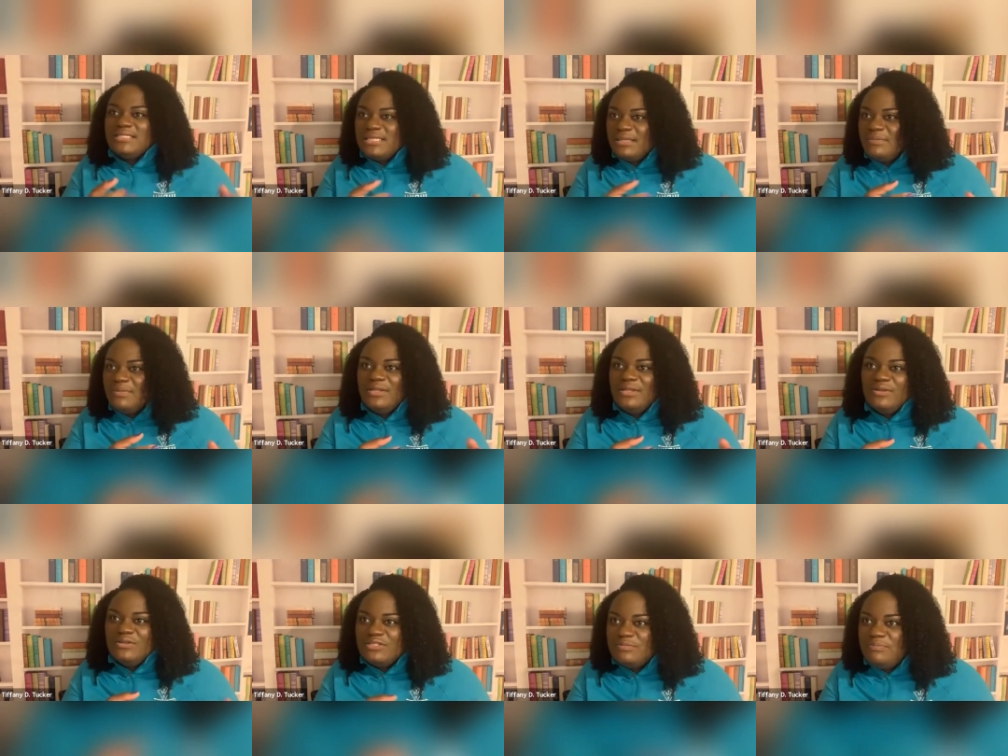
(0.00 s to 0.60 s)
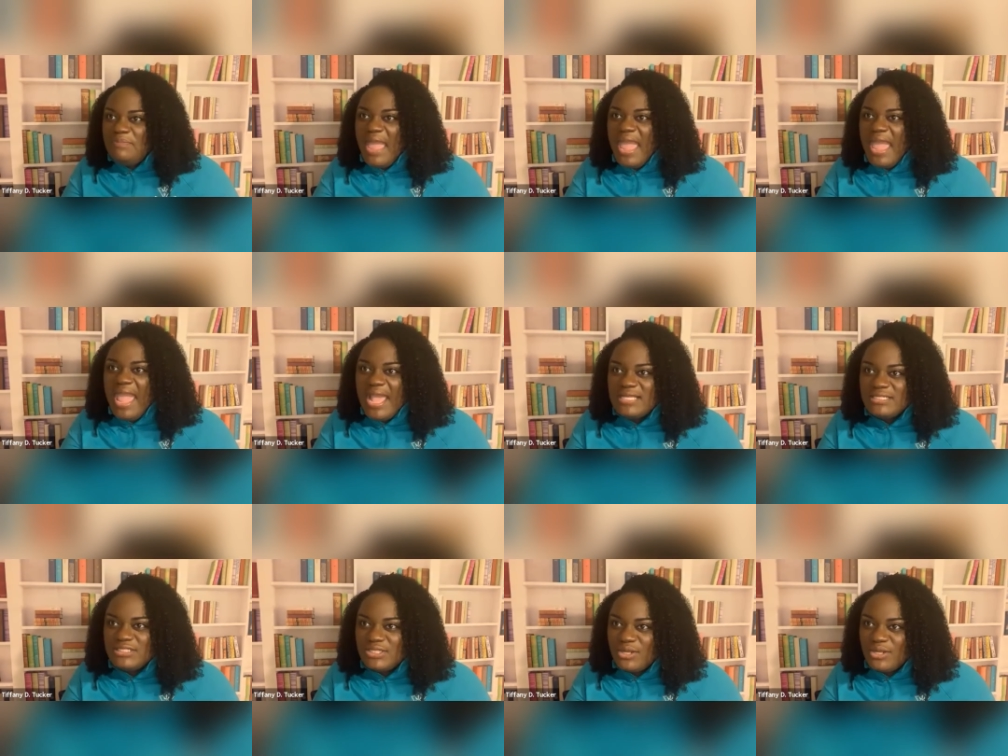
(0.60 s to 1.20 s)
some of those
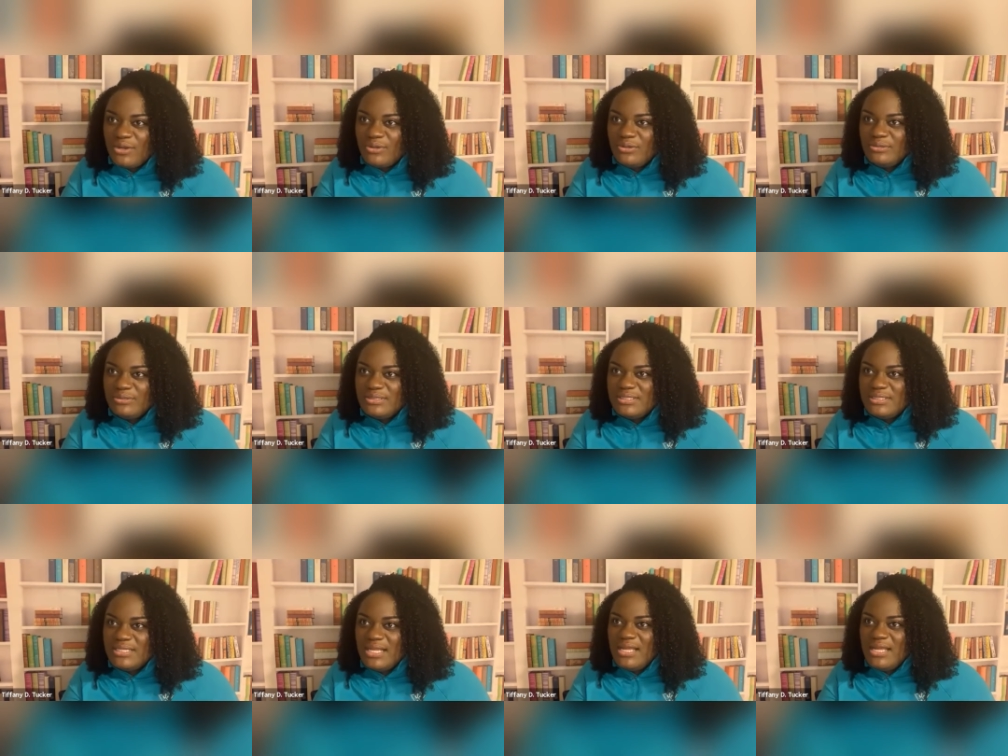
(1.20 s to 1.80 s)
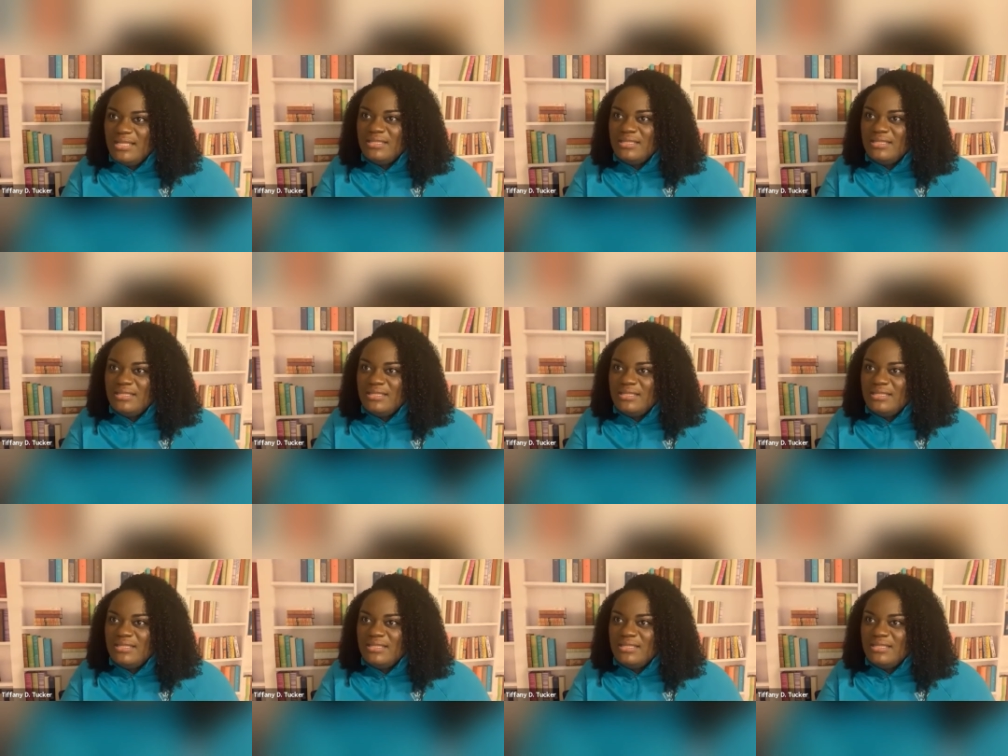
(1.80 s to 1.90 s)
past hurts,